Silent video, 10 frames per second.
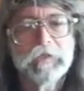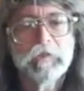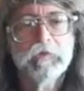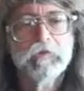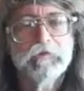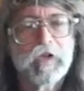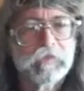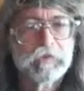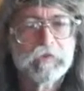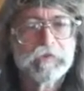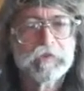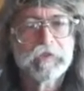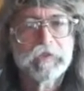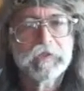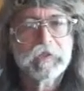use vessels
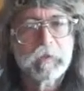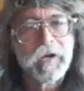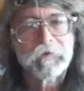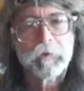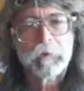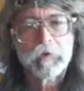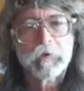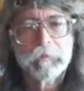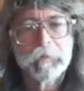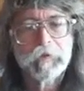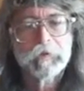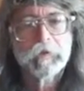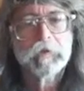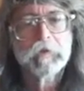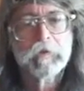around the world, but
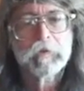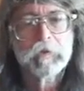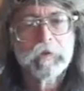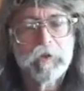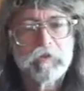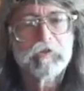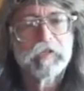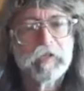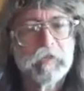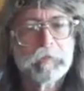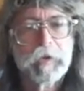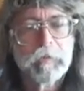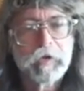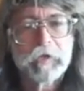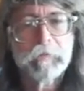initially primarily